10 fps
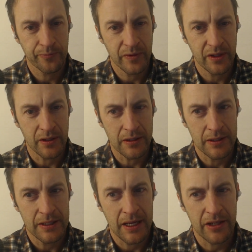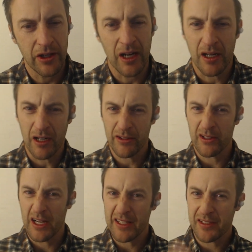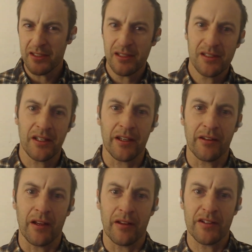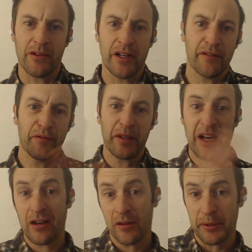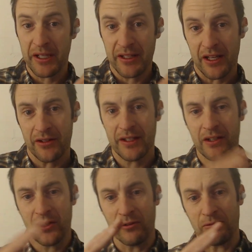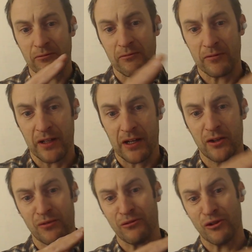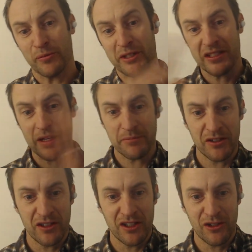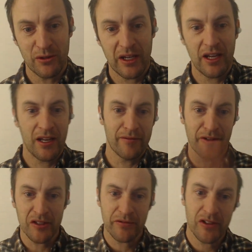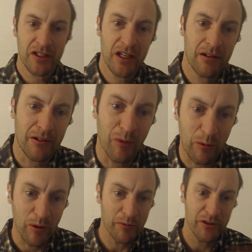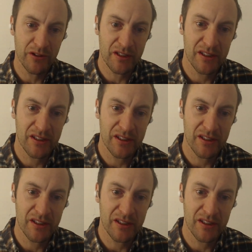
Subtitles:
Yeah. And are there lessons, like, is there anything from the Caribbean that you think could be adapted in the UK and vice versa? Like, what would you like